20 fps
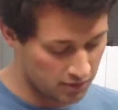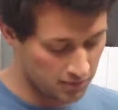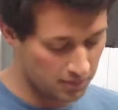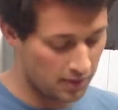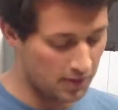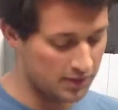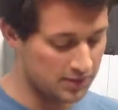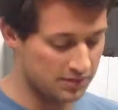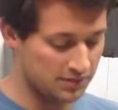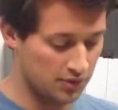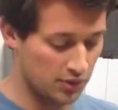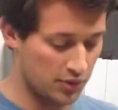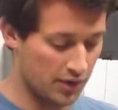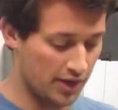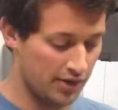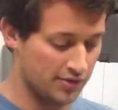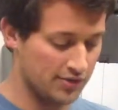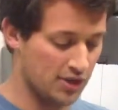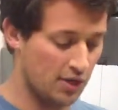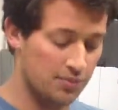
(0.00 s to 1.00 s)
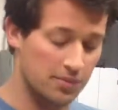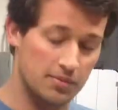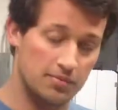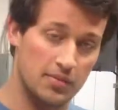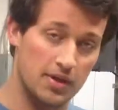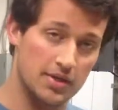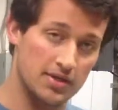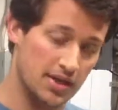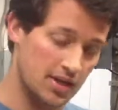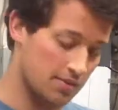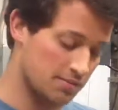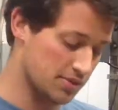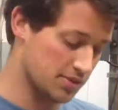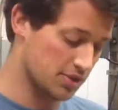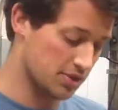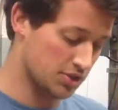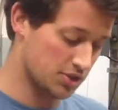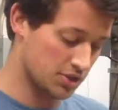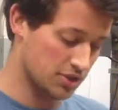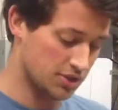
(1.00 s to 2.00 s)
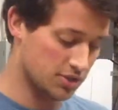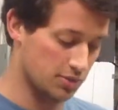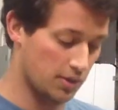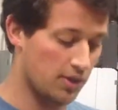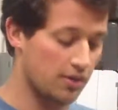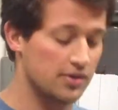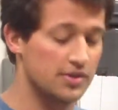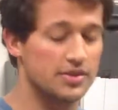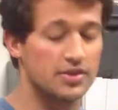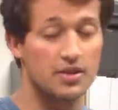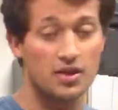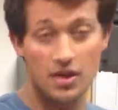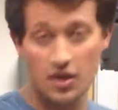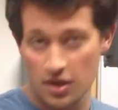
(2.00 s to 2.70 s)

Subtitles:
and positive locators help them maintain position as well as